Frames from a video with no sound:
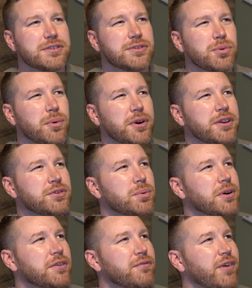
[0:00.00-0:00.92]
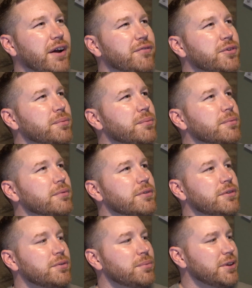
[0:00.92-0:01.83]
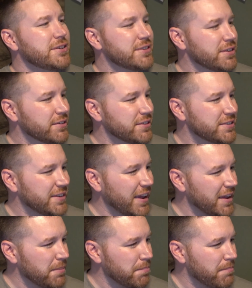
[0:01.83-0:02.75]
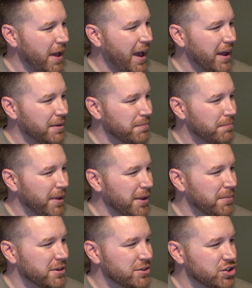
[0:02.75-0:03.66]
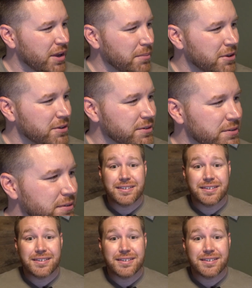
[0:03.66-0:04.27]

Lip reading: 2025. Do we still say bad mama jammas?